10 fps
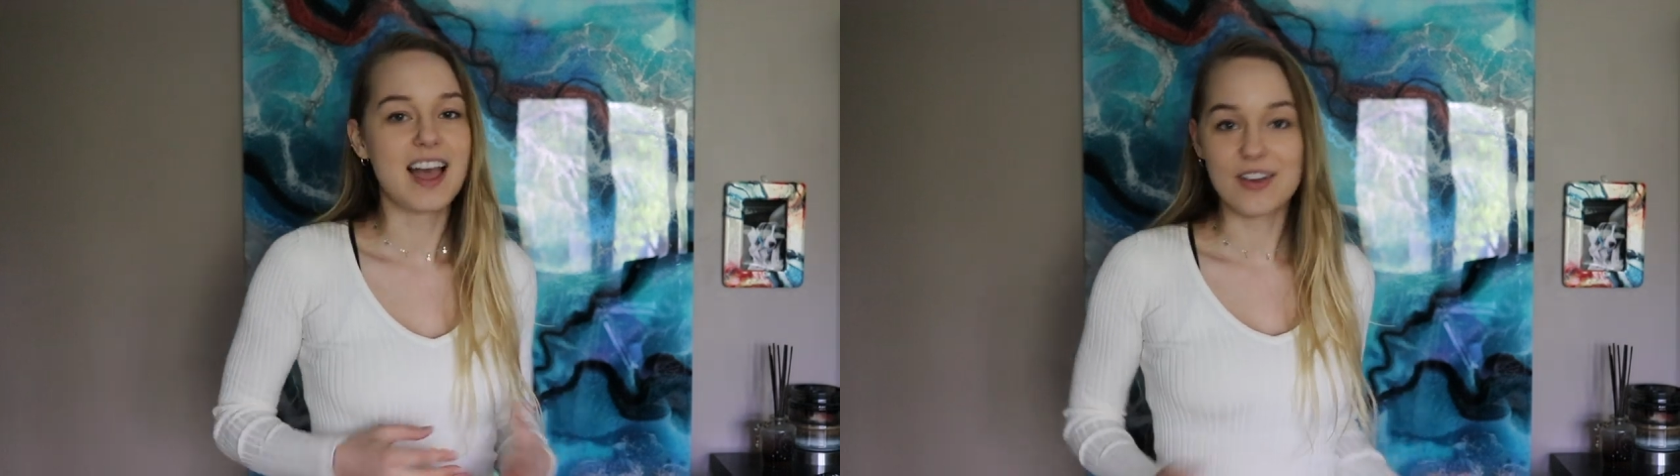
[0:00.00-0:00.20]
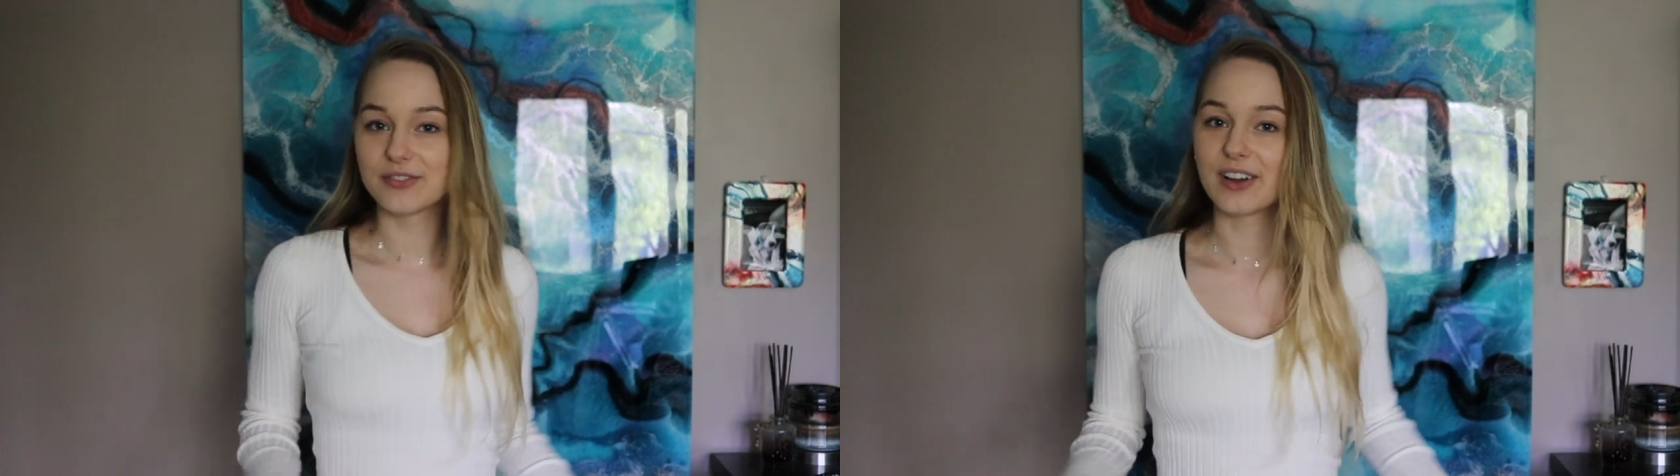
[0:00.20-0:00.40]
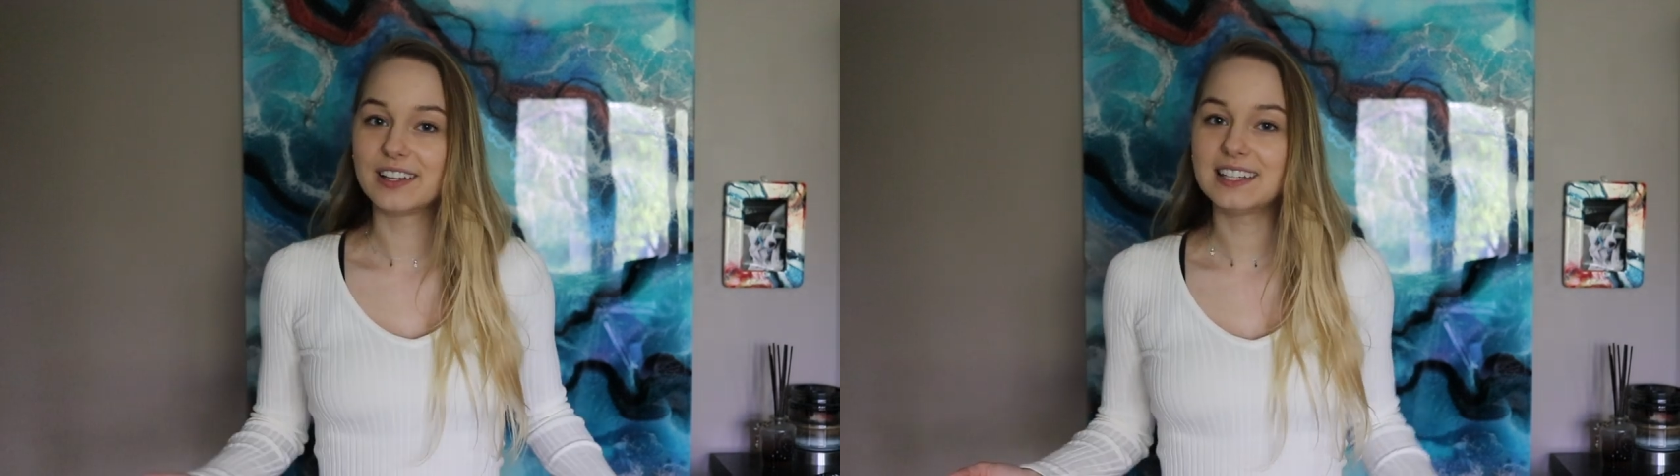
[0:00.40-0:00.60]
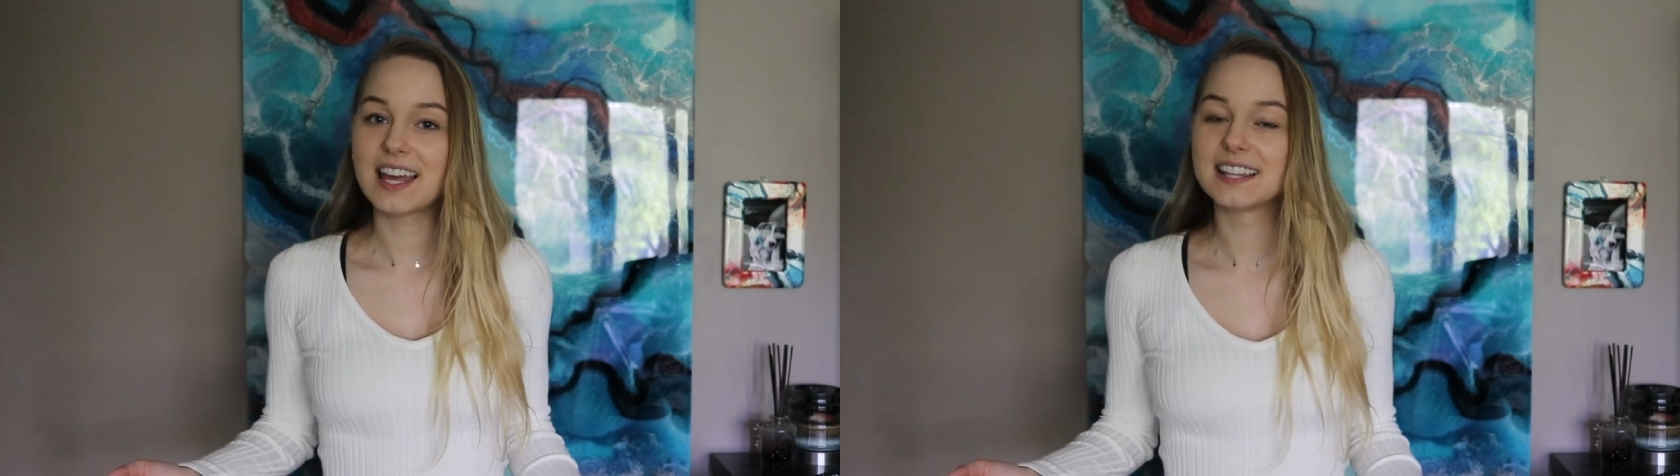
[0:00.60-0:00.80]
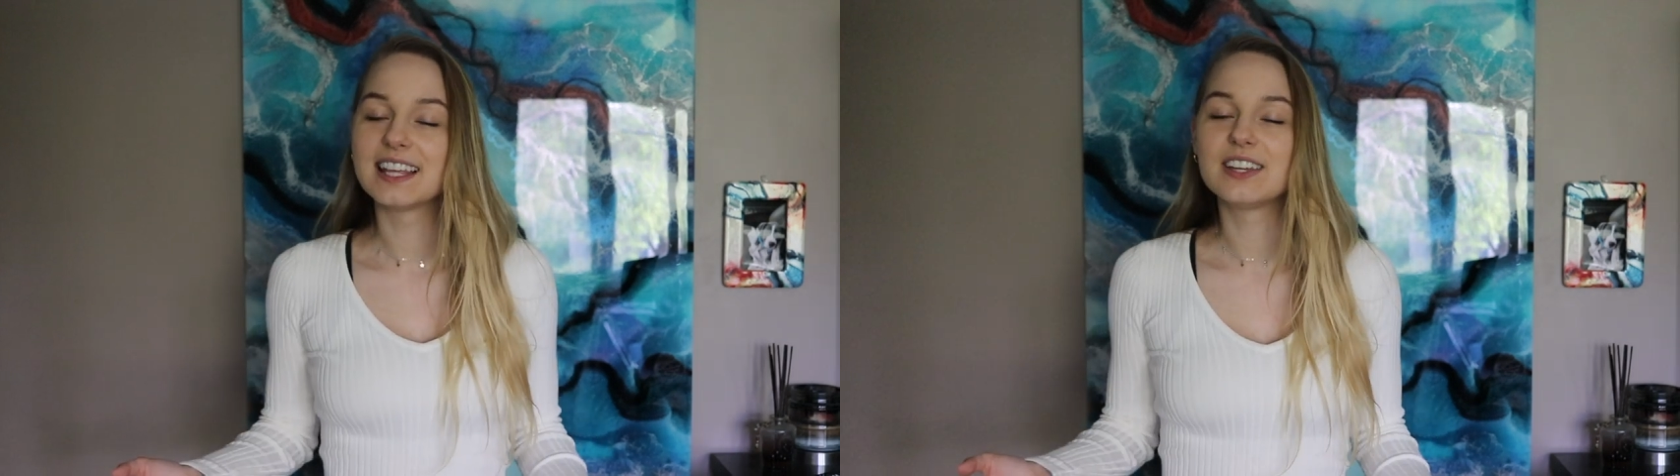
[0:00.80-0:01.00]
Have fun
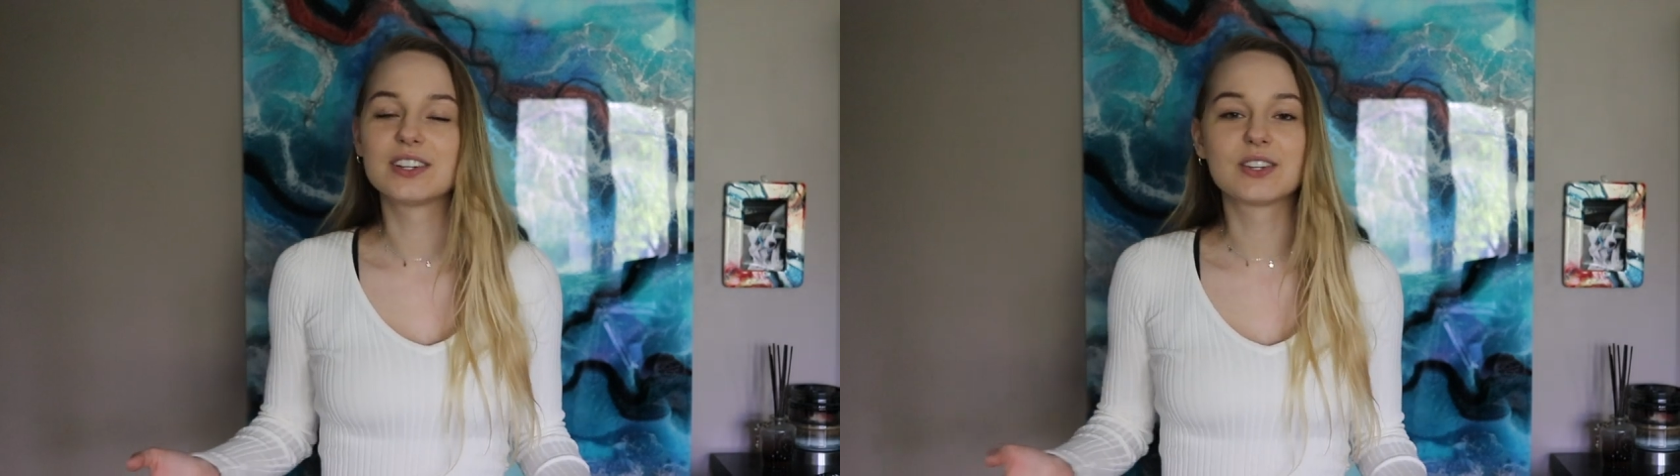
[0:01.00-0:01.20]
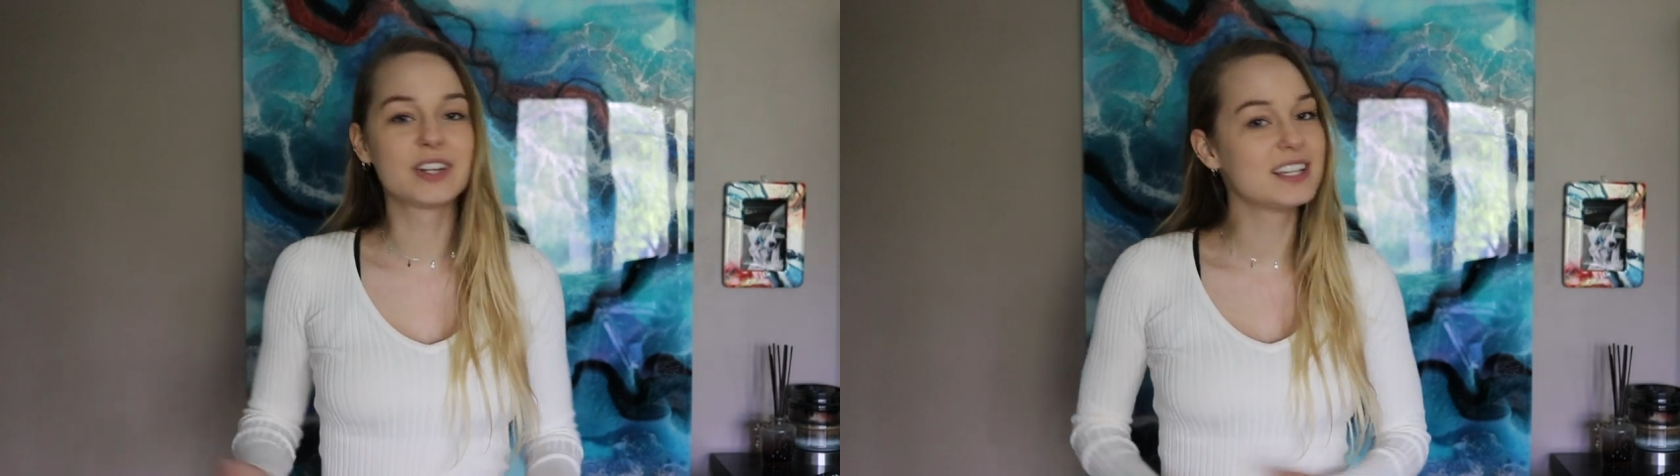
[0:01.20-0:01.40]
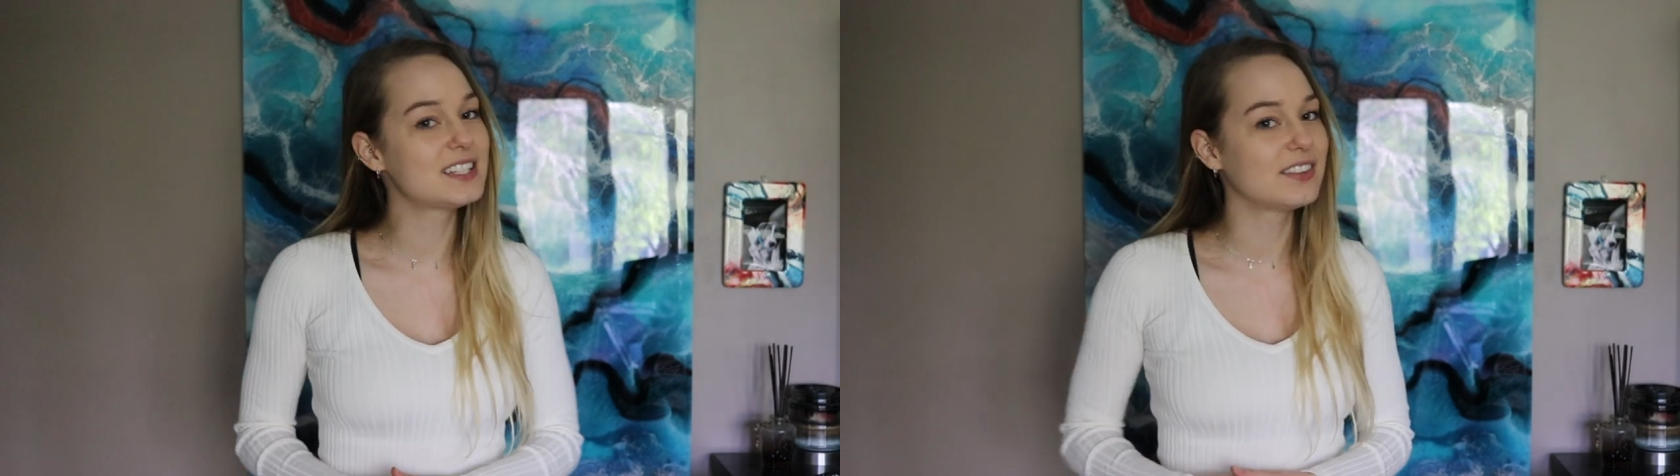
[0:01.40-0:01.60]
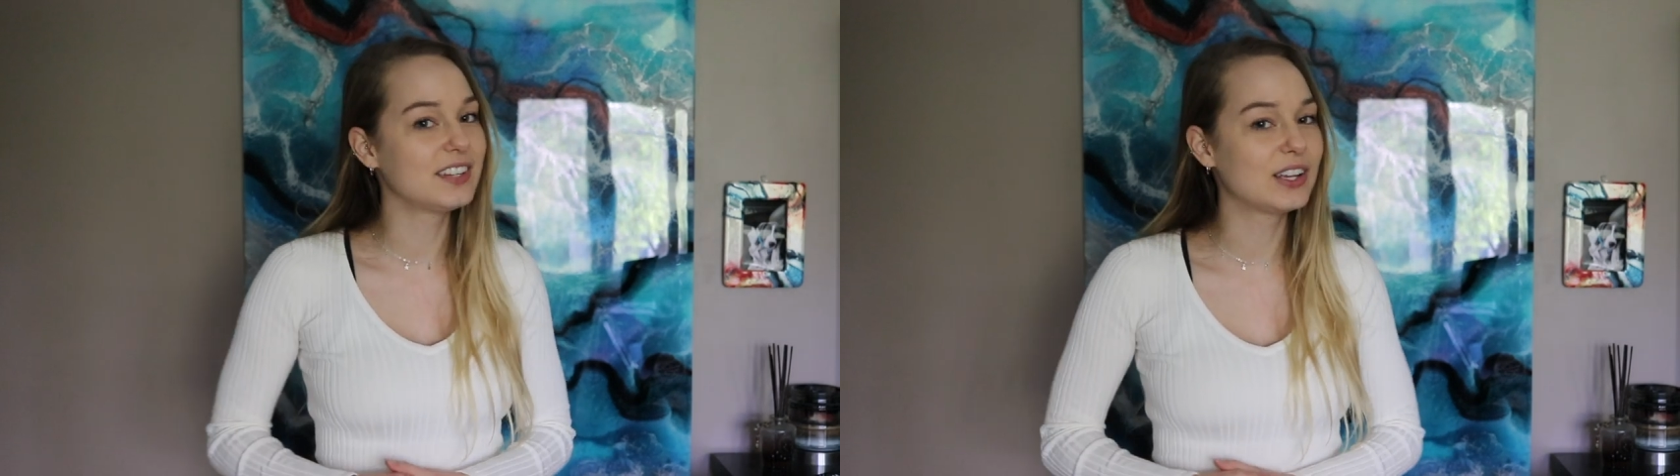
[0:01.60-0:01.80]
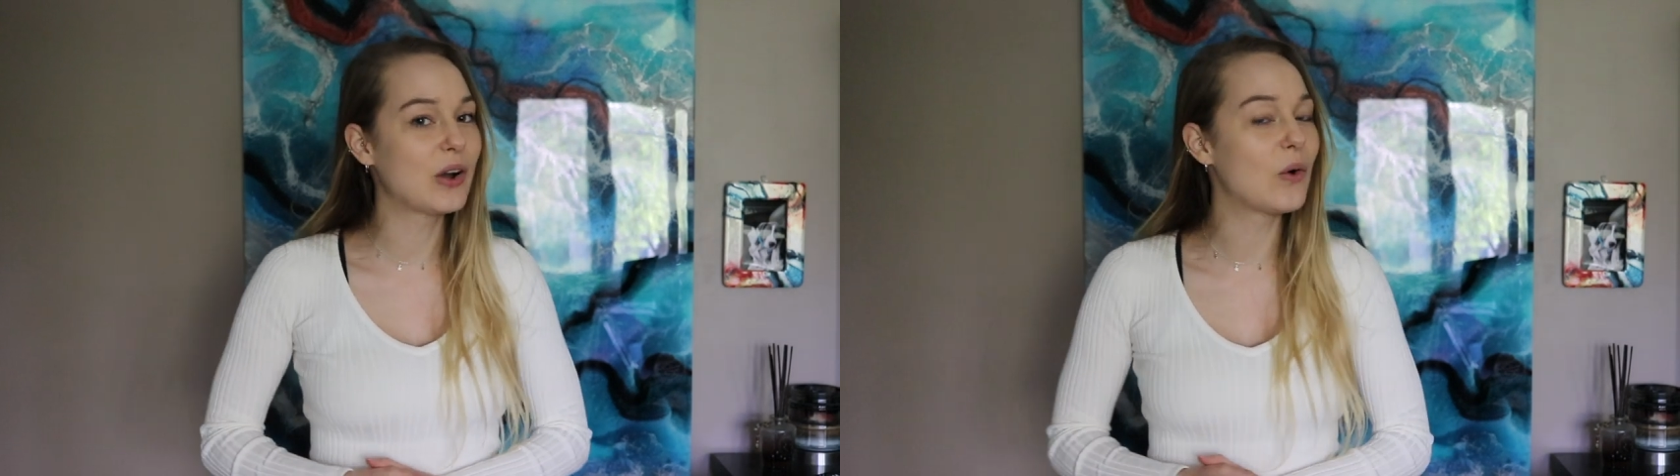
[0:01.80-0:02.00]
and let your
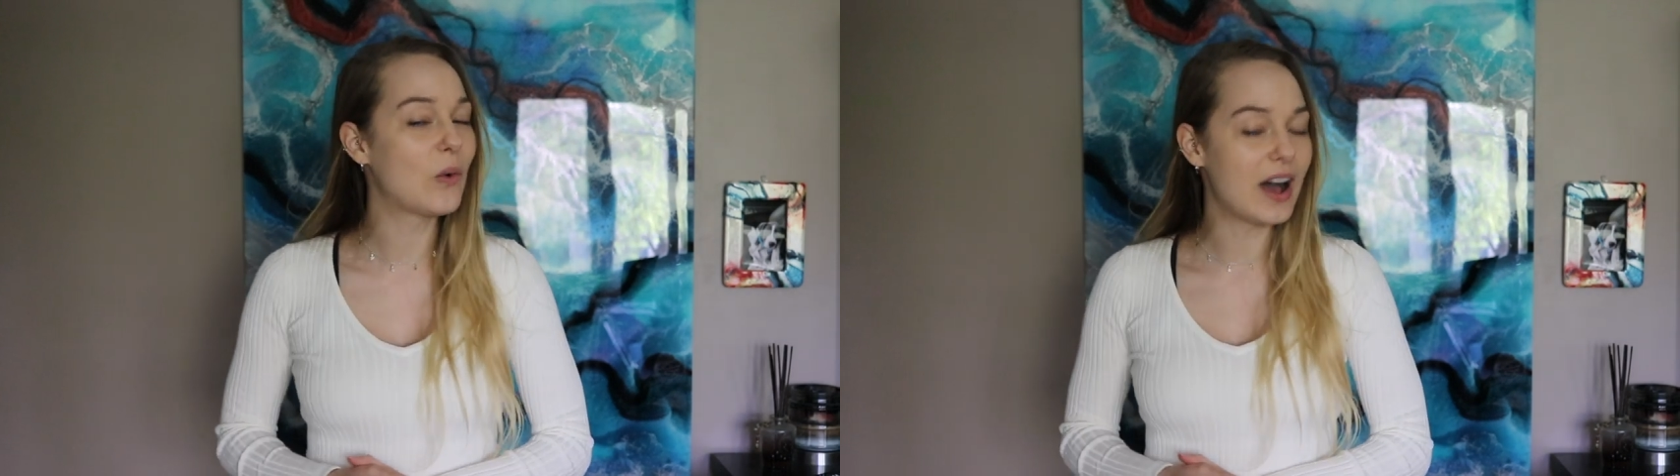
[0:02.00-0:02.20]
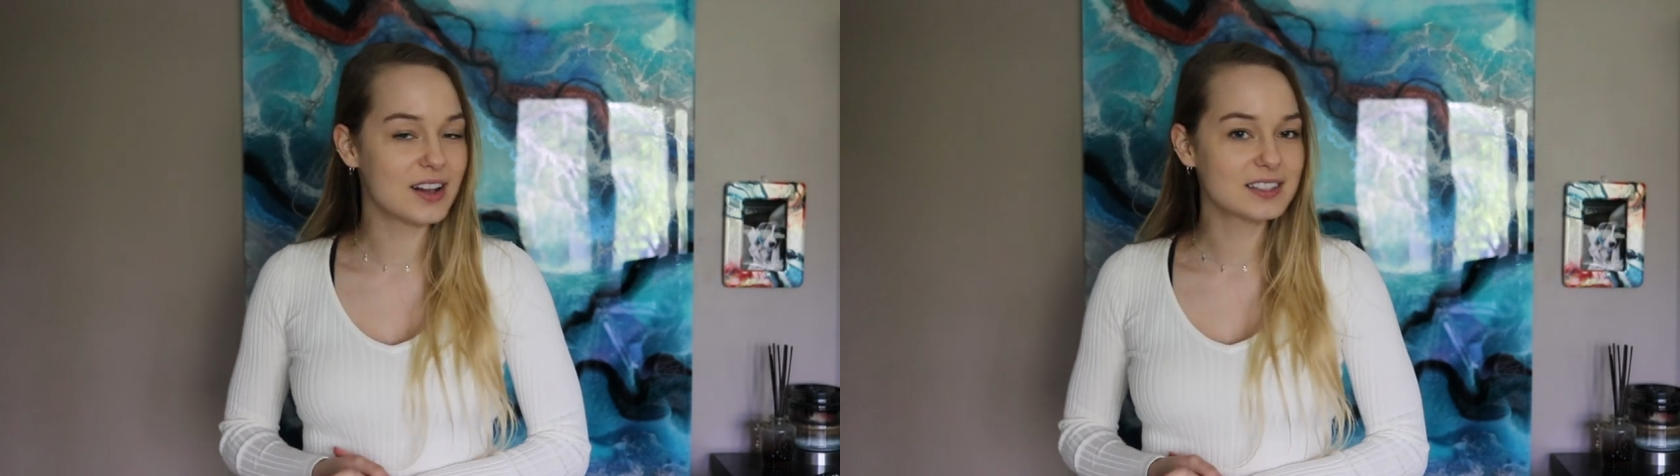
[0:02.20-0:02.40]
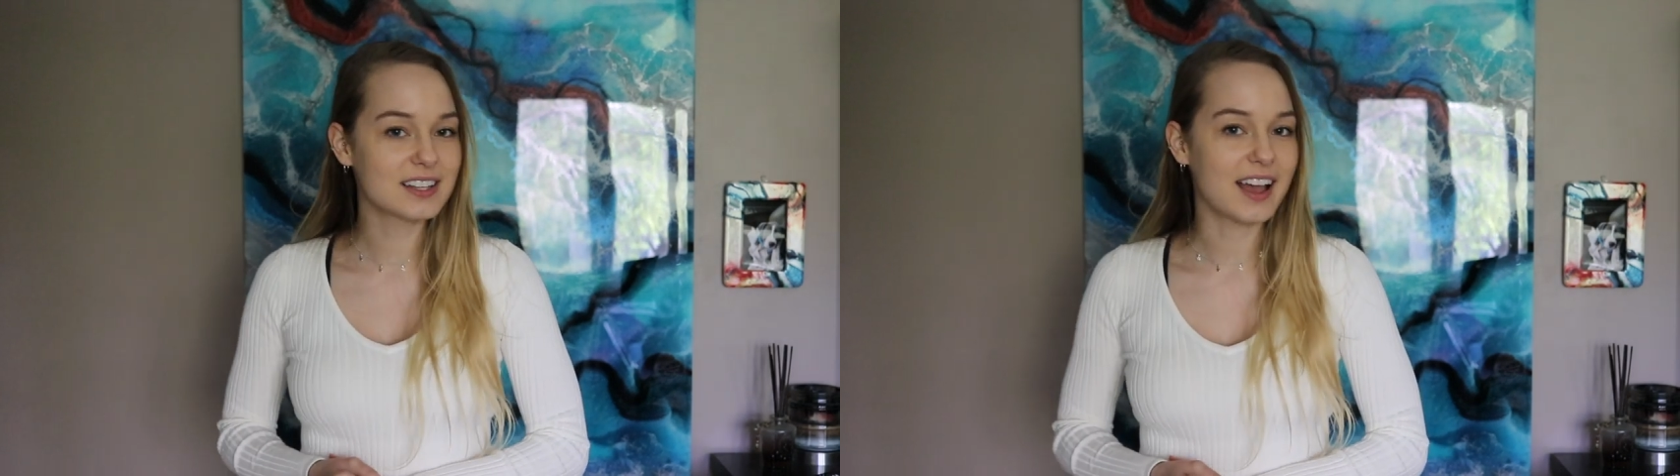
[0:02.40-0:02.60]
creativity go wild.